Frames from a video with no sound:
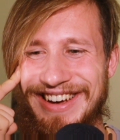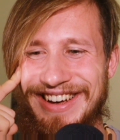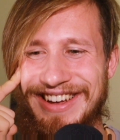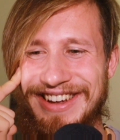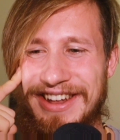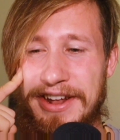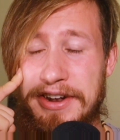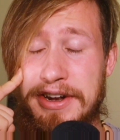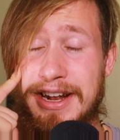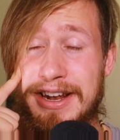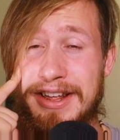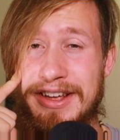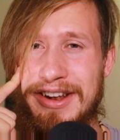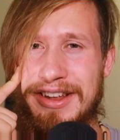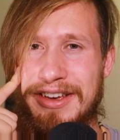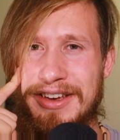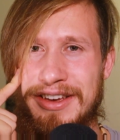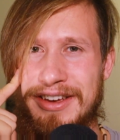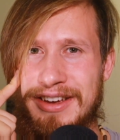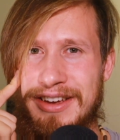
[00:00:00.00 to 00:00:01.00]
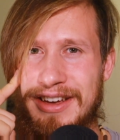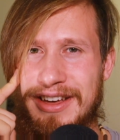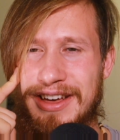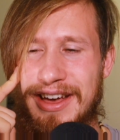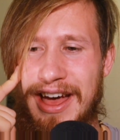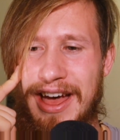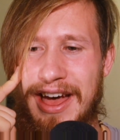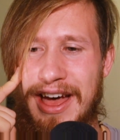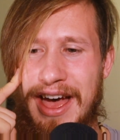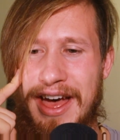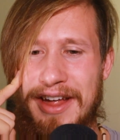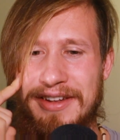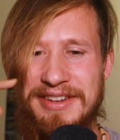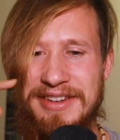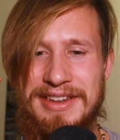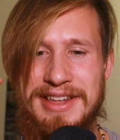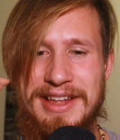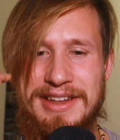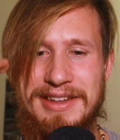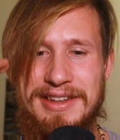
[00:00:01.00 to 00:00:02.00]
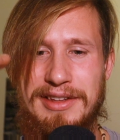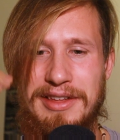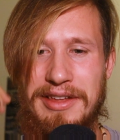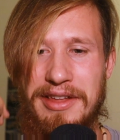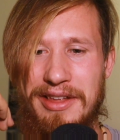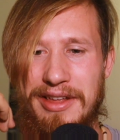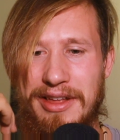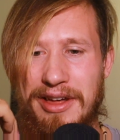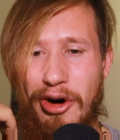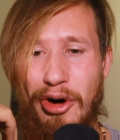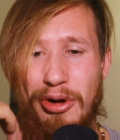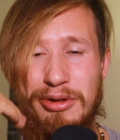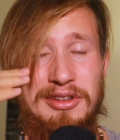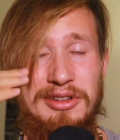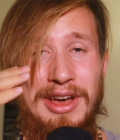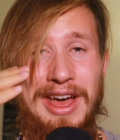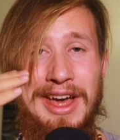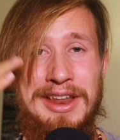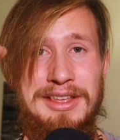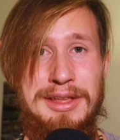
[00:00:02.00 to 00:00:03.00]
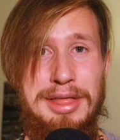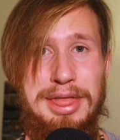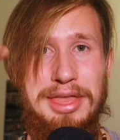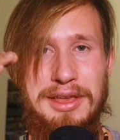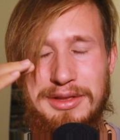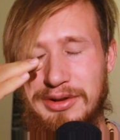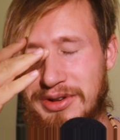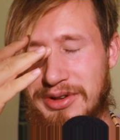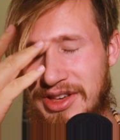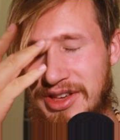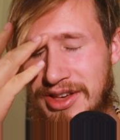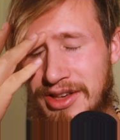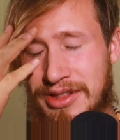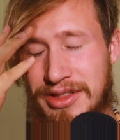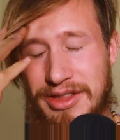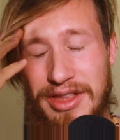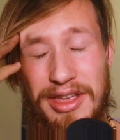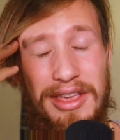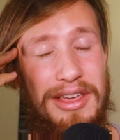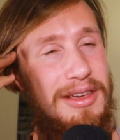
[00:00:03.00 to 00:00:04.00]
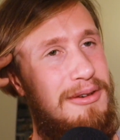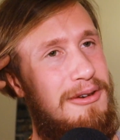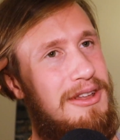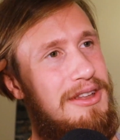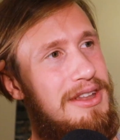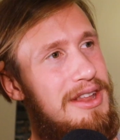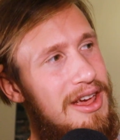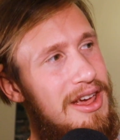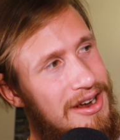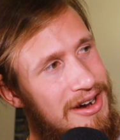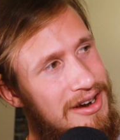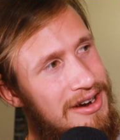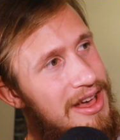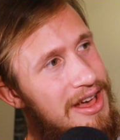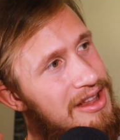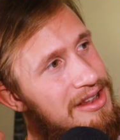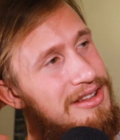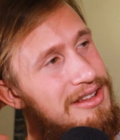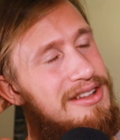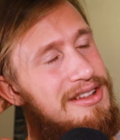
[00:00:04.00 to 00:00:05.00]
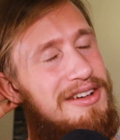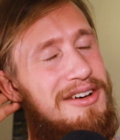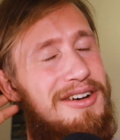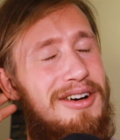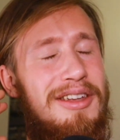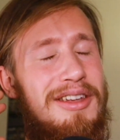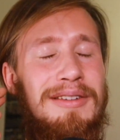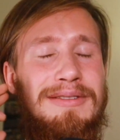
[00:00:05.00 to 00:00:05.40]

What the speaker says: that clearly hasn't had also anything to eat there and so on.